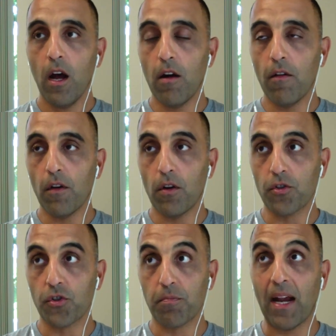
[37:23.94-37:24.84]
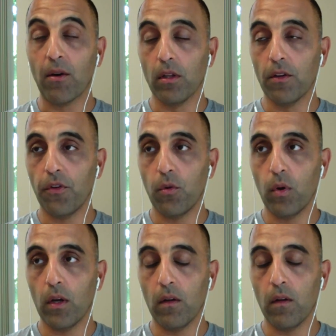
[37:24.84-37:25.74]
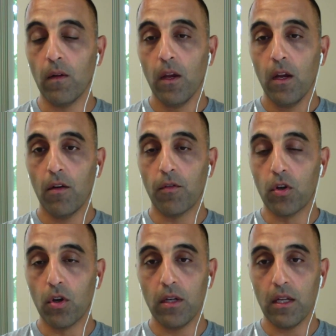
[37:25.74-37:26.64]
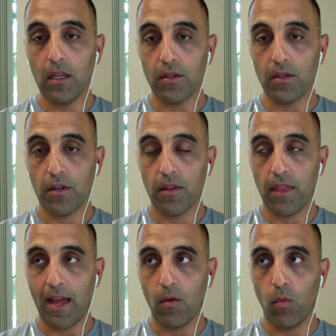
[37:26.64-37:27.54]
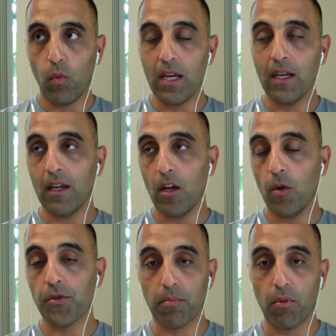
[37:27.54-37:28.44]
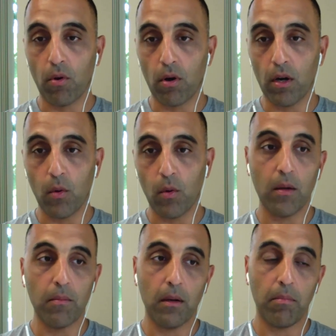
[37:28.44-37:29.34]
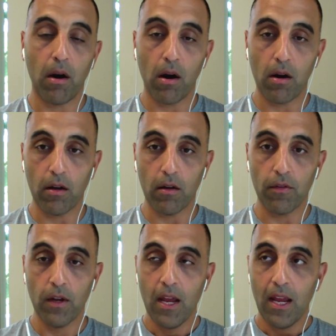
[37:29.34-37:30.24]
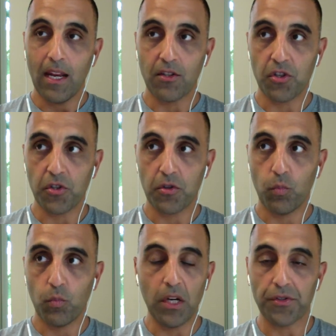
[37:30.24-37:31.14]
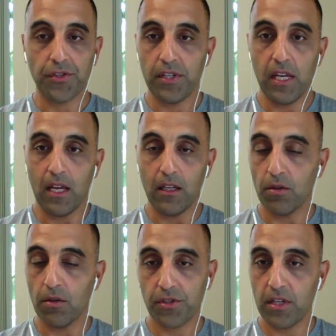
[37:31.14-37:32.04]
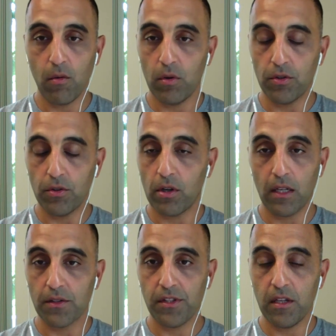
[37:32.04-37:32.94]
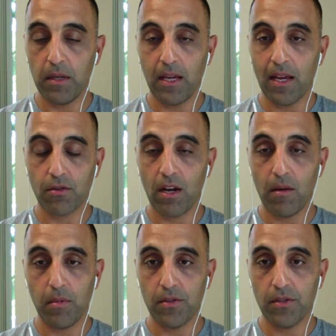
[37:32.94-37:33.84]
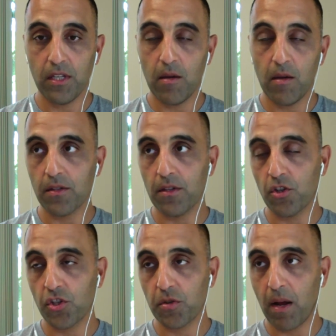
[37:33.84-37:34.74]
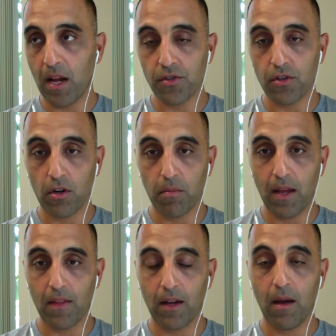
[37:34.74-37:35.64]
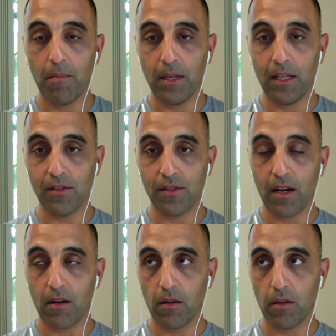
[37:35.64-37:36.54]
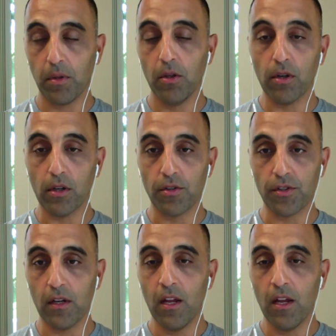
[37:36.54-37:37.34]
or spiral, if you will, of goodness that we can help support and we can be a part of. And it's just, we don't see it. You don't see it when you turn on CBS or ABC because they're sponsored by the companies that are the polluters.